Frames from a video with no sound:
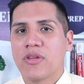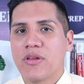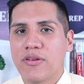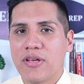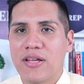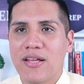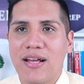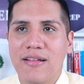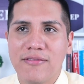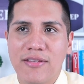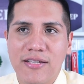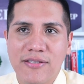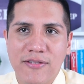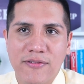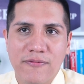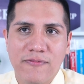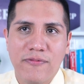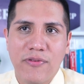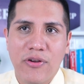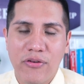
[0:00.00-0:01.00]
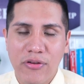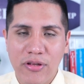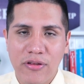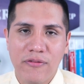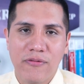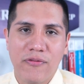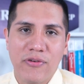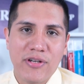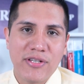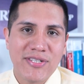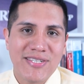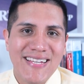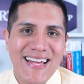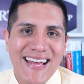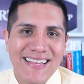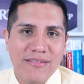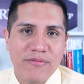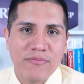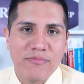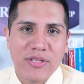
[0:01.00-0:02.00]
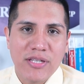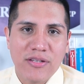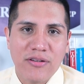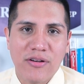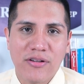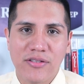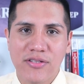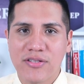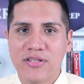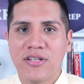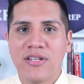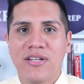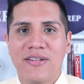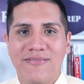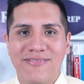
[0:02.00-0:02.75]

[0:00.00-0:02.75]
okay and that's very very sad because